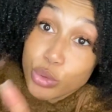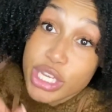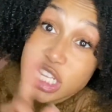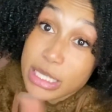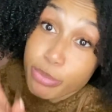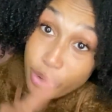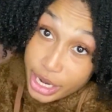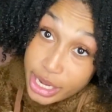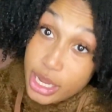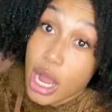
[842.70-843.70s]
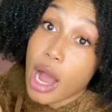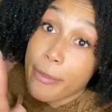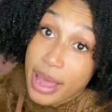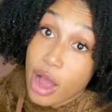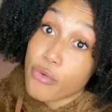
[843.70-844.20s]
things to pray
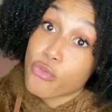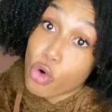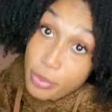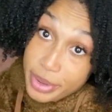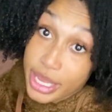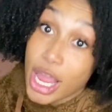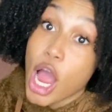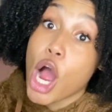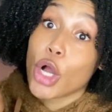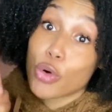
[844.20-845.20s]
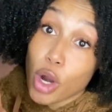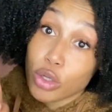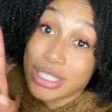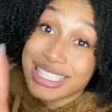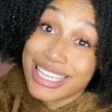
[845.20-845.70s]
about for me,
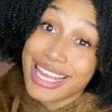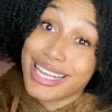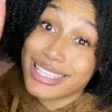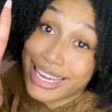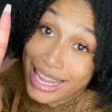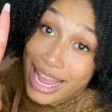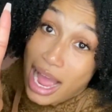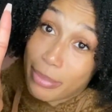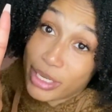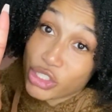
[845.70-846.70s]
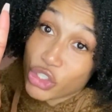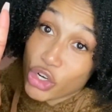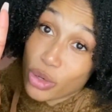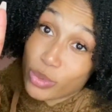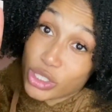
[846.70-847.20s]
Crohn's disease and that God bless your
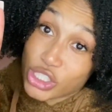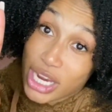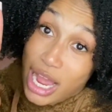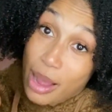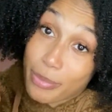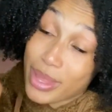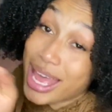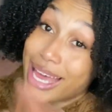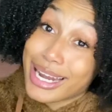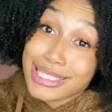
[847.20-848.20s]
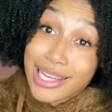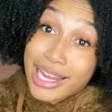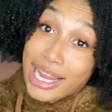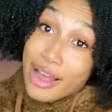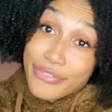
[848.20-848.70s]
girl with a job. That's all
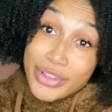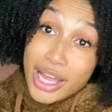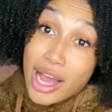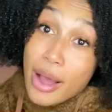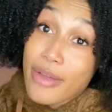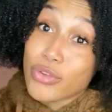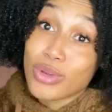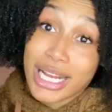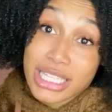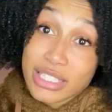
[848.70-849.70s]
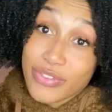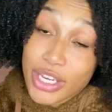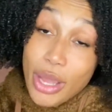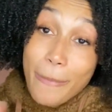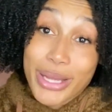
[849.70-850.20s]
I got for y'all. If you like this
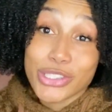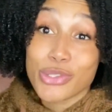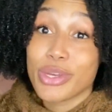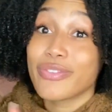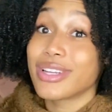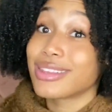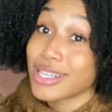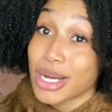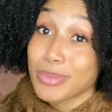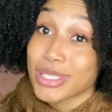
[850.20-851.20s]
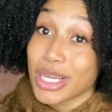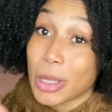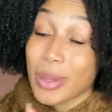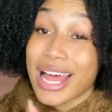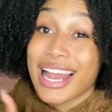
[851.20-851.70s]
video, make sure you give it a thumbs
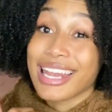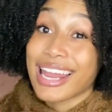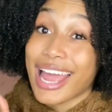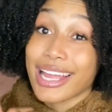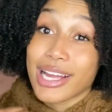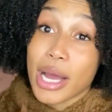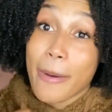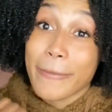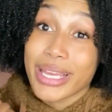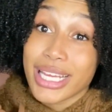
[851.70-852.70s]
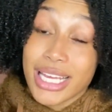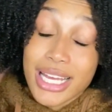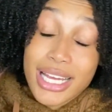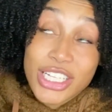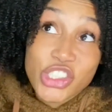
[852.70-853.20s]
up, like, comment,
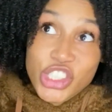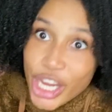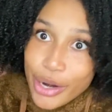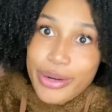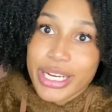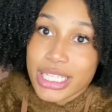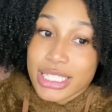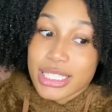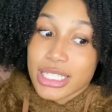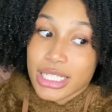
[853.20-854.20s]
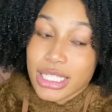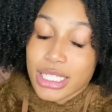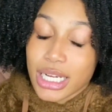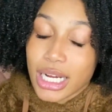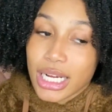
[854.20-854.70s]
share it.
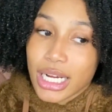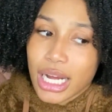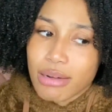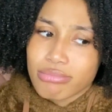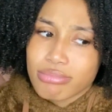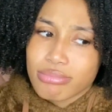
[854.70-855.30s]
Don't